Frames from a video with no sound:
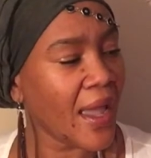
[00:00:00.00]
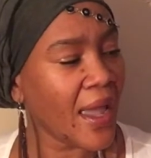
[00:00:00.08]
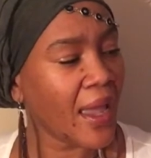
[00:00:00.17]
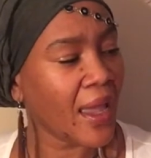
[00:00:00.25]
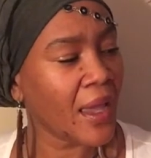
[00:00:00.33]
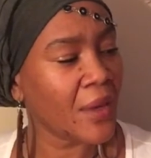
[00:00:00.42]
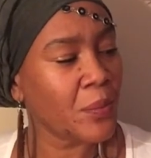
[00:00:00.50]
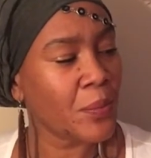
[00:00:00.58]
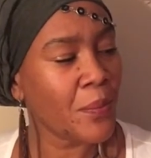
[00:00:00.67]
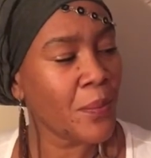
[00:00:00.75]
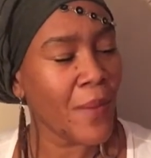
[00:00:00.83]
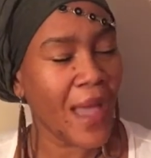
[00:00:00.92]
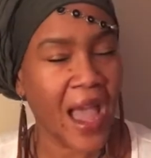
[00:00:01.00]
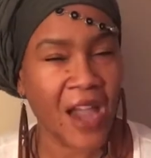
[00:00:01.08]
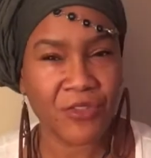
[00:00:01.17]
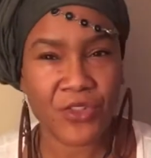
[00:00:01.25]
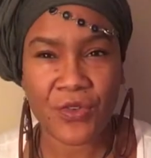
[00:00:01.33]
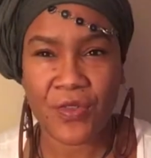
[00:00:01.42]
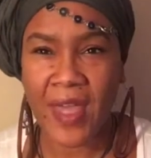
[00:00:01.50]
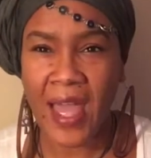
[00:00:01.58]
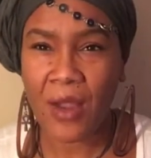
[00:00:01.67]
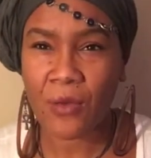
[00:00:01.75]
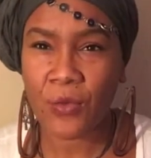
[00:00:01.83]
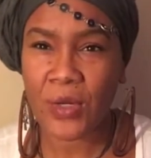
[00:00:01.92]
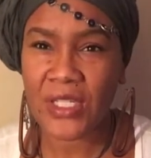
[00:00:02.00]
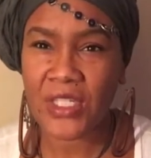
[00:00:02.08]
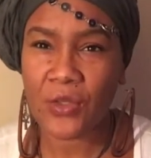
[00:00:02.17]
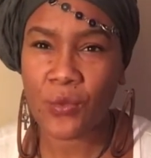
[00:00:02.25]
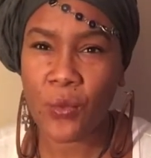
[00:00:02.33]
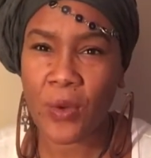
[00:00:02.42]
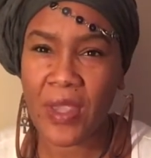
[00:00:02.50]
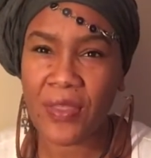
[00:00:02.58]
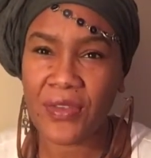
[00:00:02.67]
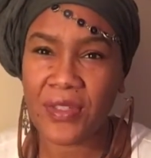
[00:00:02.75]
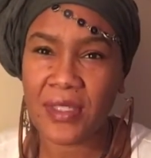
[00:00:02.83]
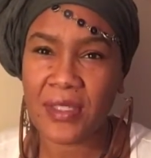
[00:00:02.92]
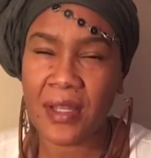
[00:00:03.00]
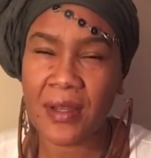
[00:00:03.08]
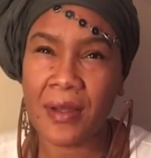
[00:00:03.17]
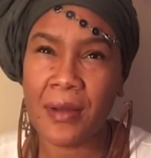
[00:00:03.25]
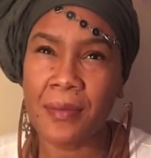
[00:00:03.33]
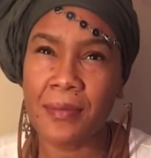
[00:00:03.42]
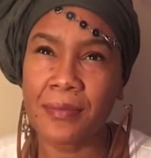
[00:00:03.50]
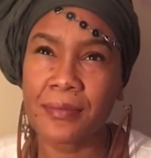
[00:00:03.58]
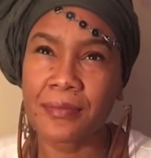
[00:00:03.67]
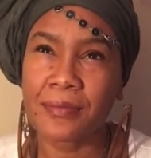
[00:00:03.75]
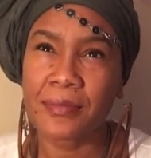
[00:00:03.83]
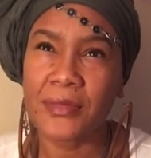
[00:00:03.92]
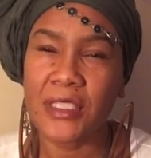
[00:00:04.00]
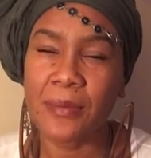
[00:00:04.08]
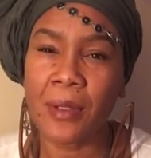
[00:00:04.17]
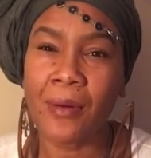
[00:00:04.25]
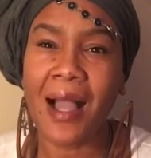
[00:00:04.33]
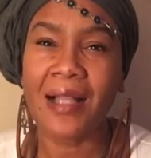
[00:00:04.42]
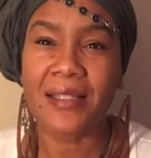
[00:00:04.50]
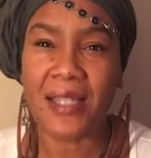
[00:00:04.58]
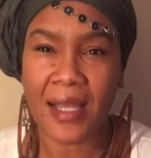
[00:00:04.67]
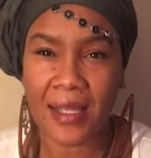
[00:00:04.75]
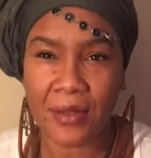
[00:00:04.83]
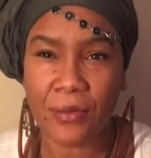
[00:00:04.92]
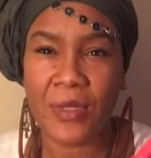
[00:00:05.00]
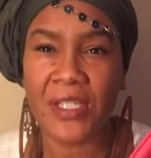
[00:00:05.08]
And after that, rinse it with some peroxide,